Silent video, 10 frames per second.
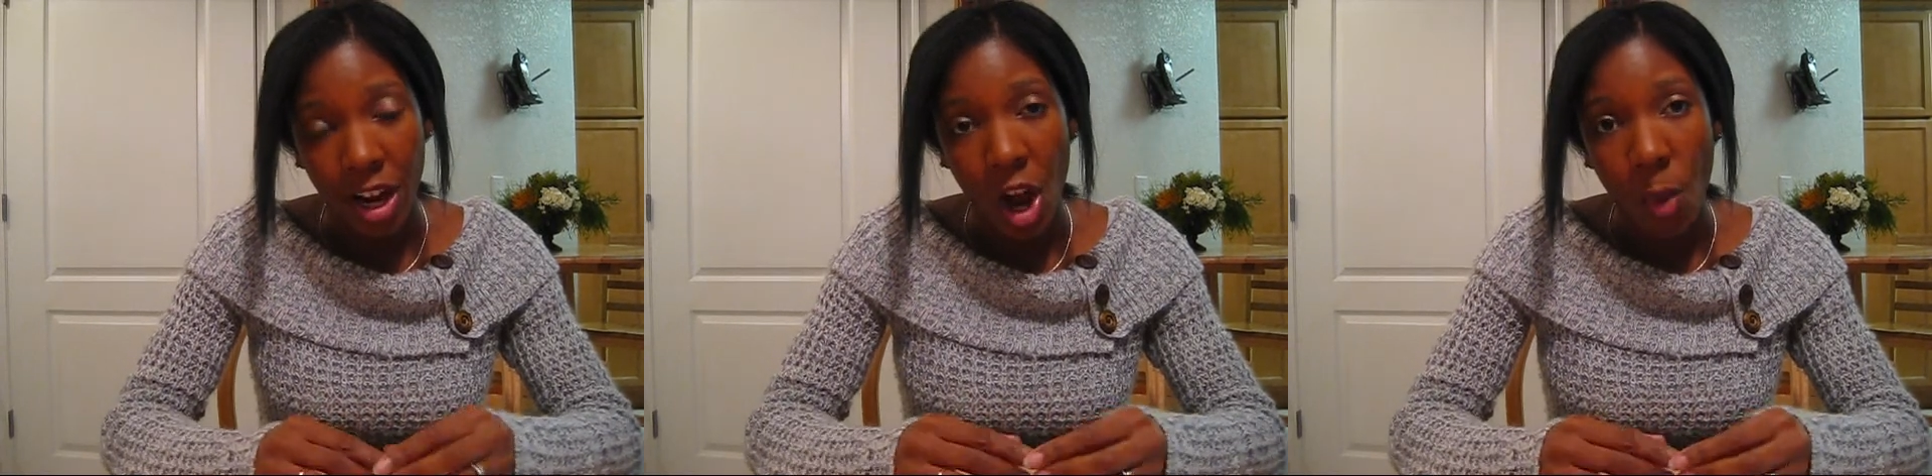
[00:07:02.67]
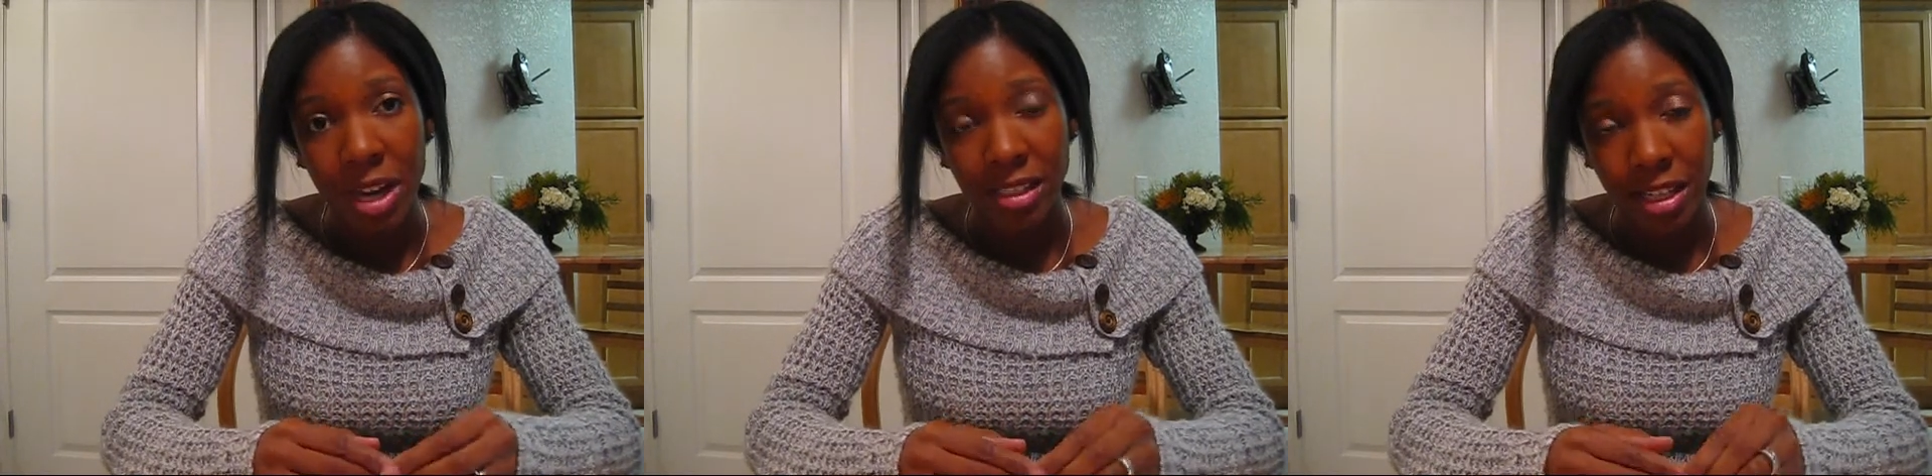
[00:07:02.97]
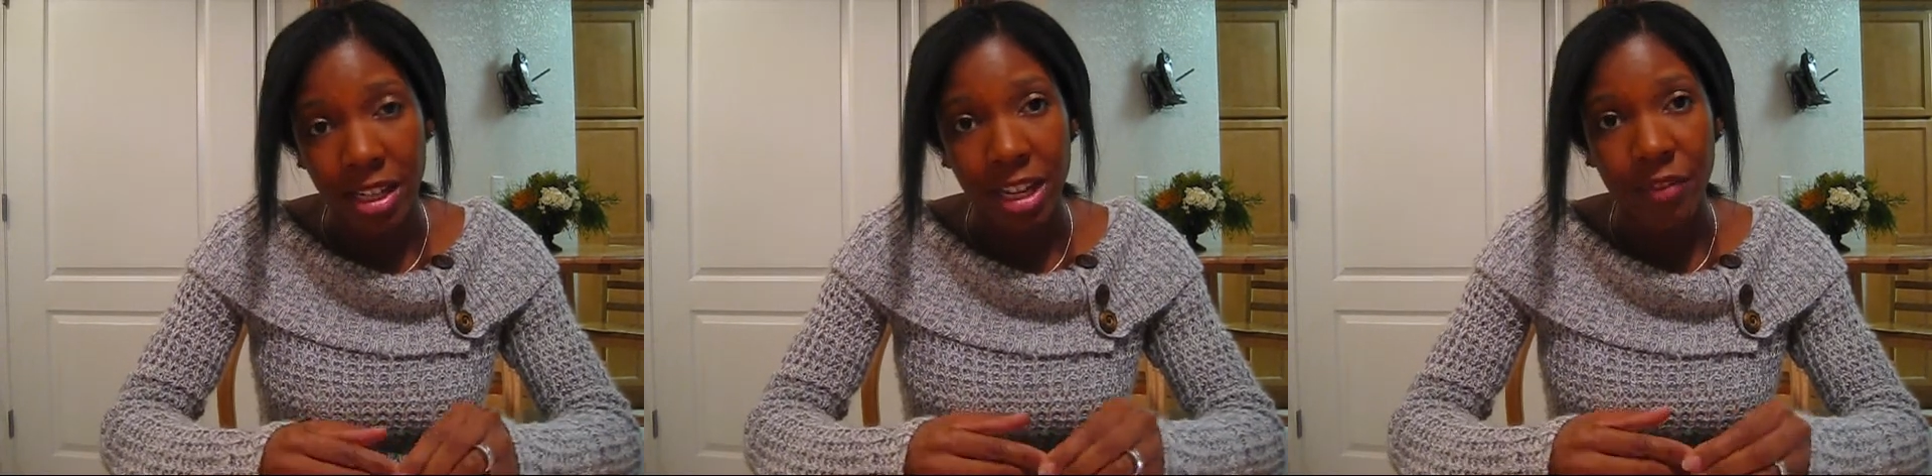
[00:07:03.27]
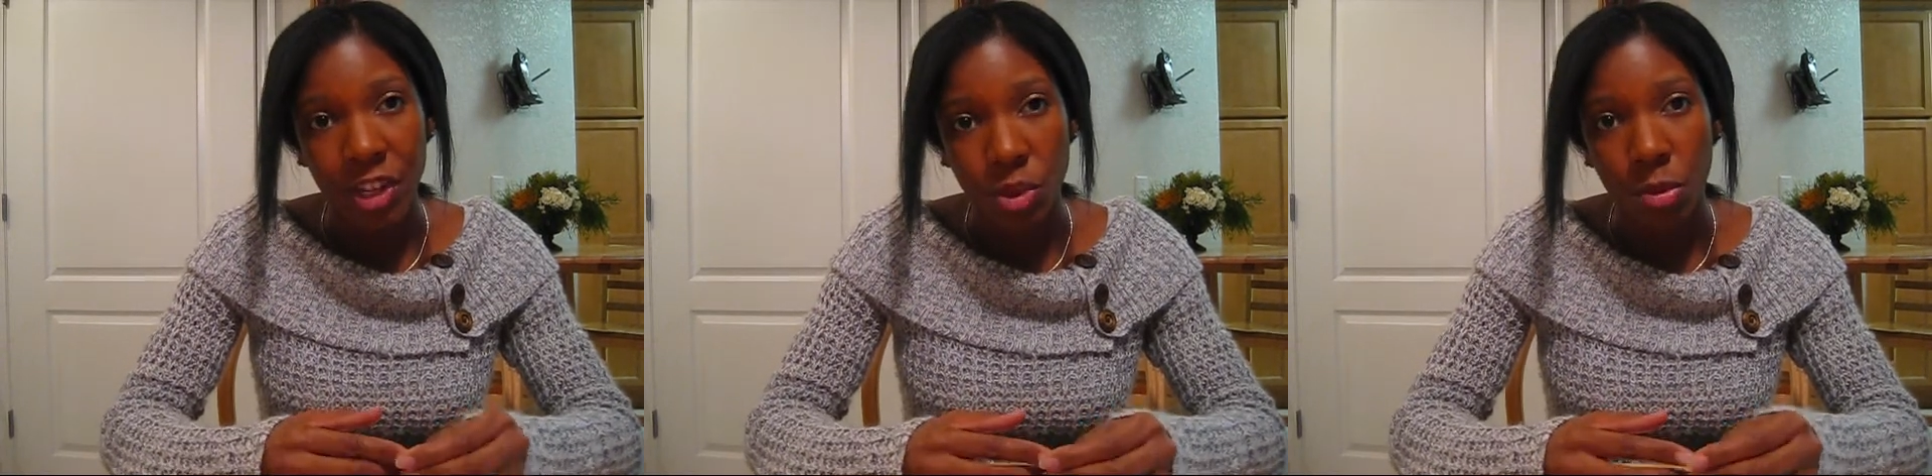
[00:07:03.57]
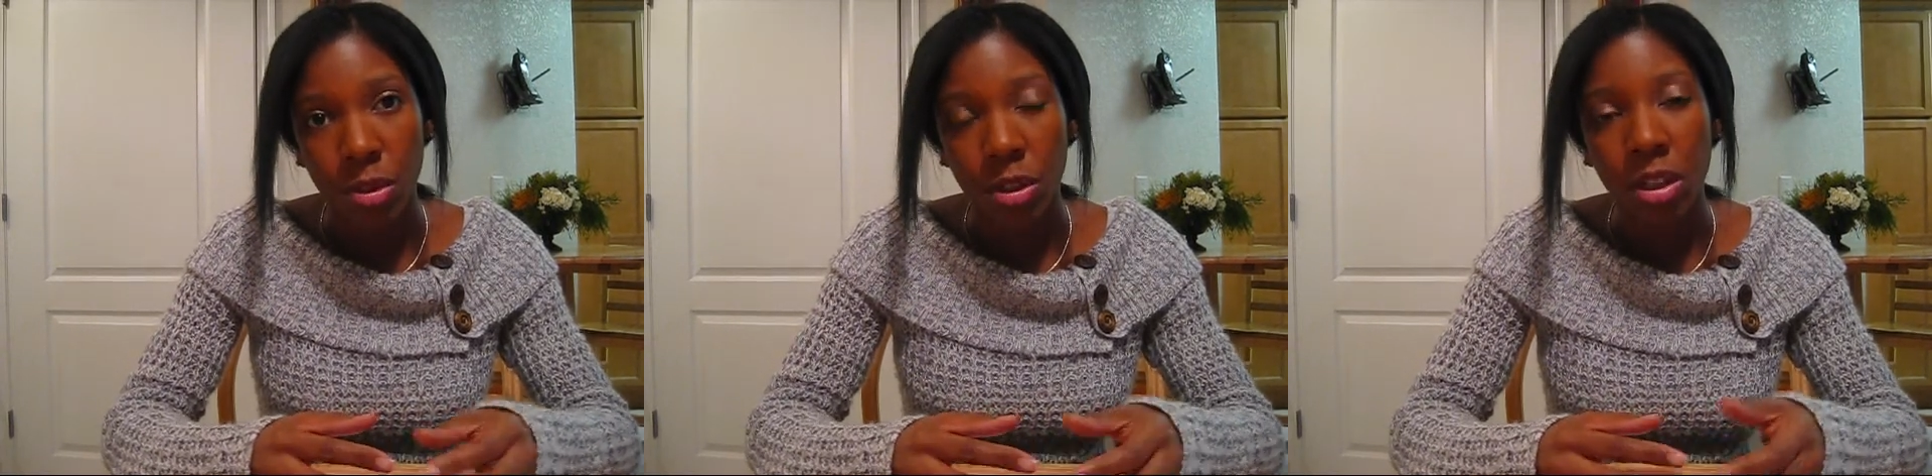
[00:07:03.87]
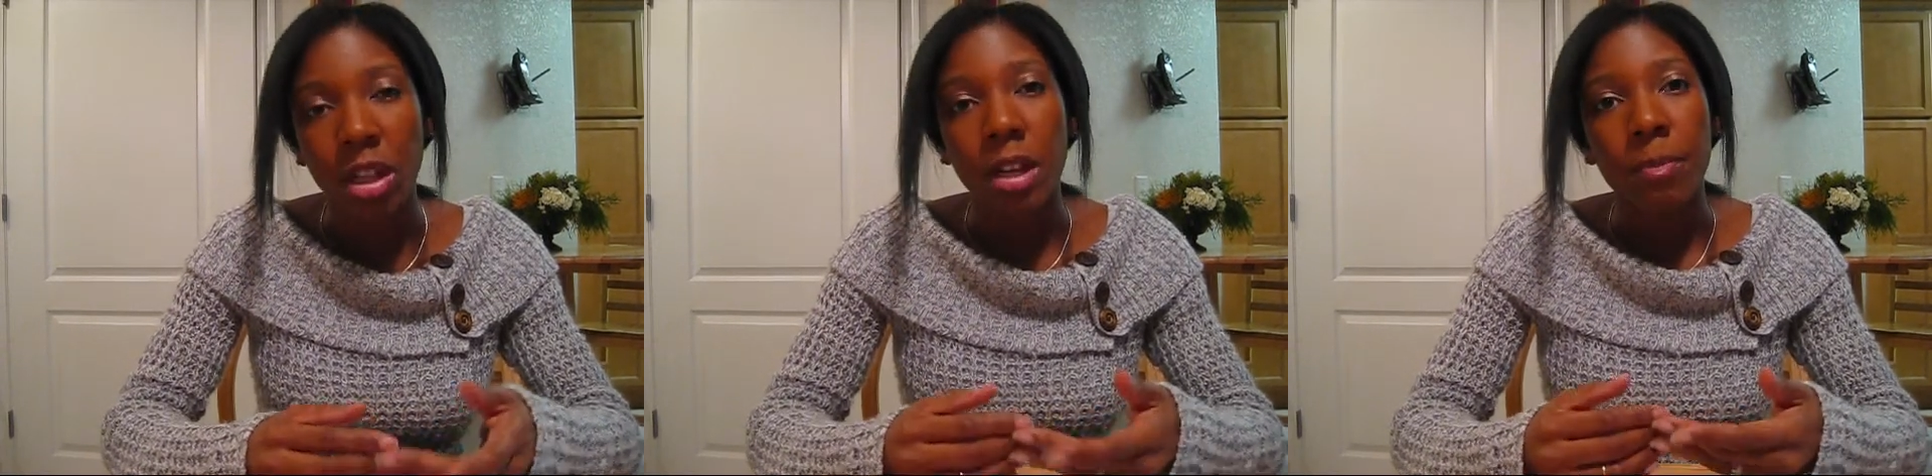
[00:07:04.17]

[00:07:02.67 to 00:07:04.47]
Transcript: I always send individual